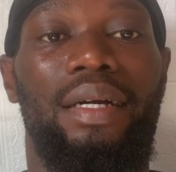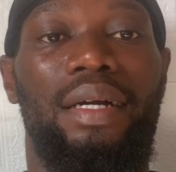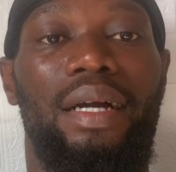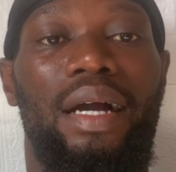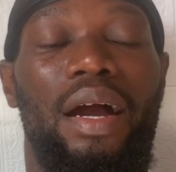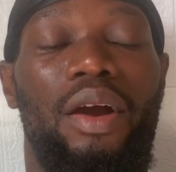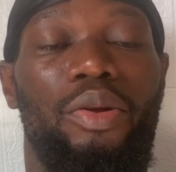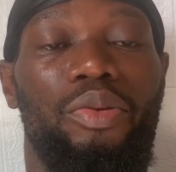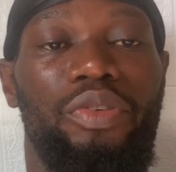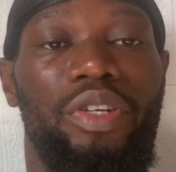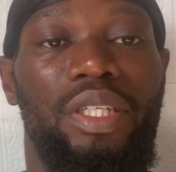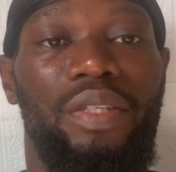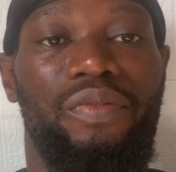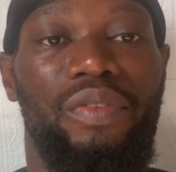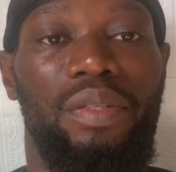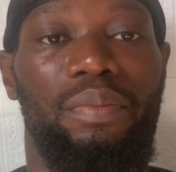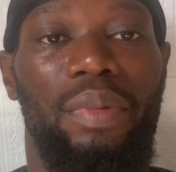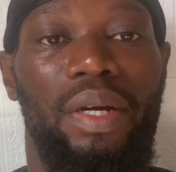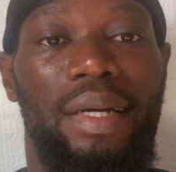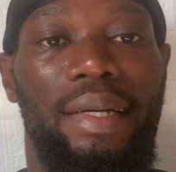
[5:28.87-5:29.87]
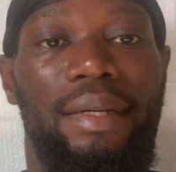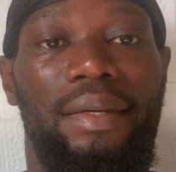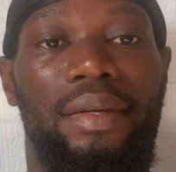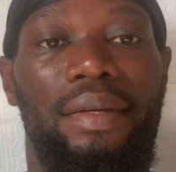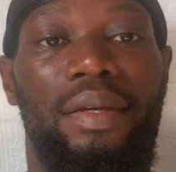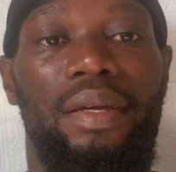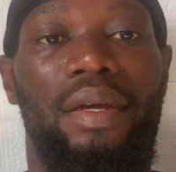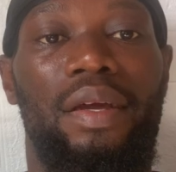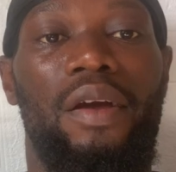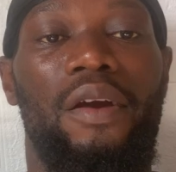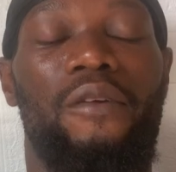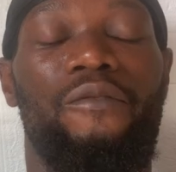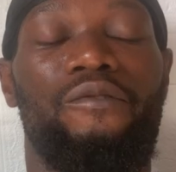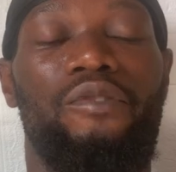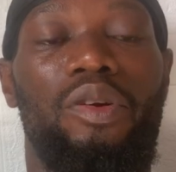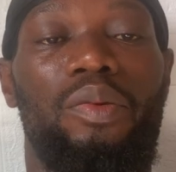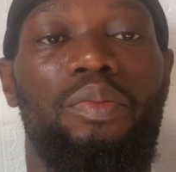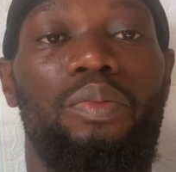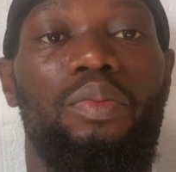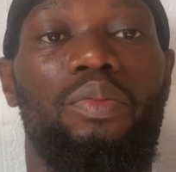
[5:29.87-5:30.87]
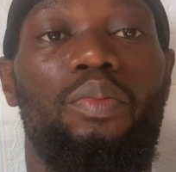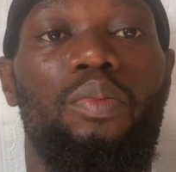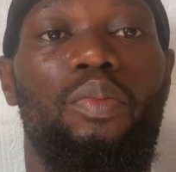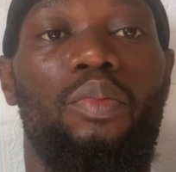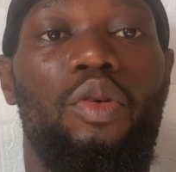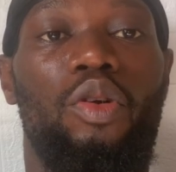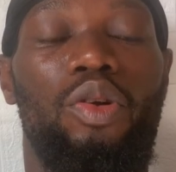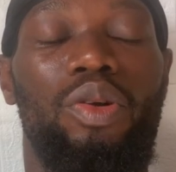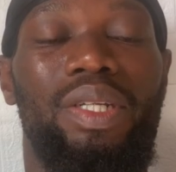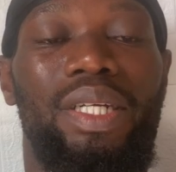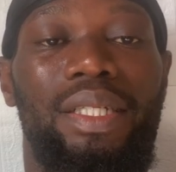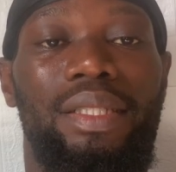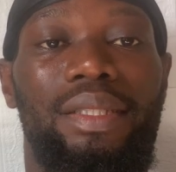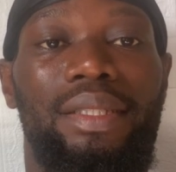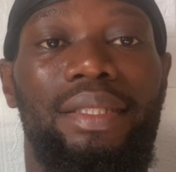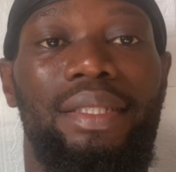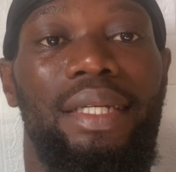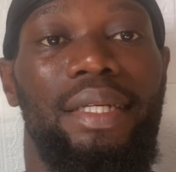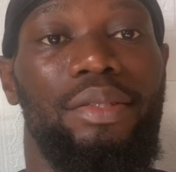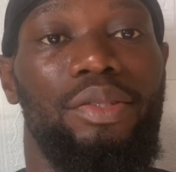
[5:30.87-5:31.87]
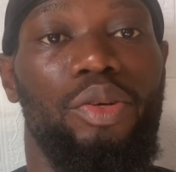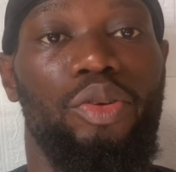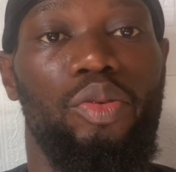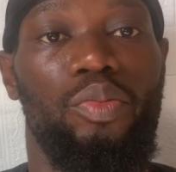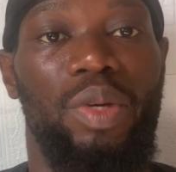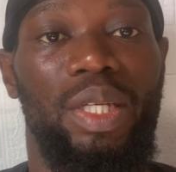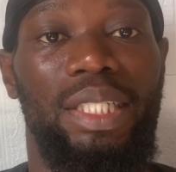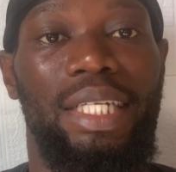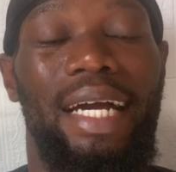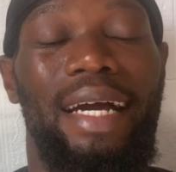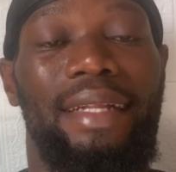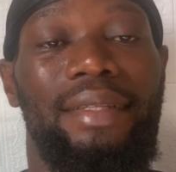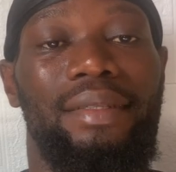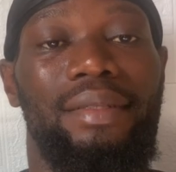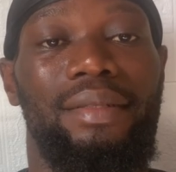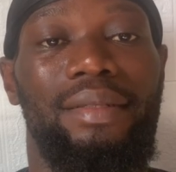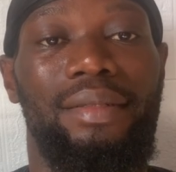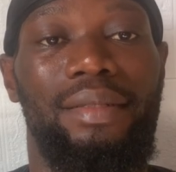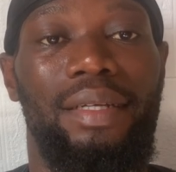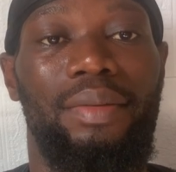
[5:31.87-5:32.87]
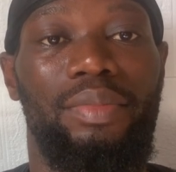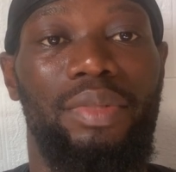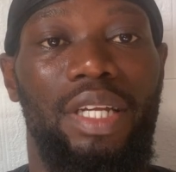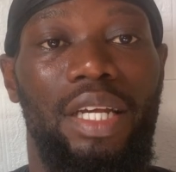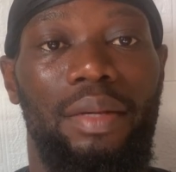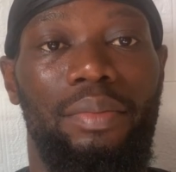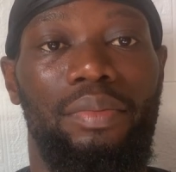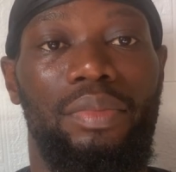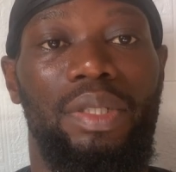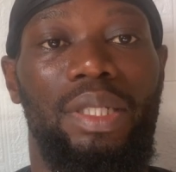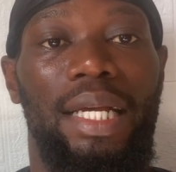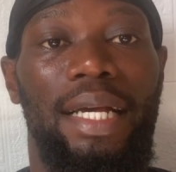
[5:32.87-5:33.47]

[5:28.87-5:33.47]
accurate feedback from more than 10 documents at the same time.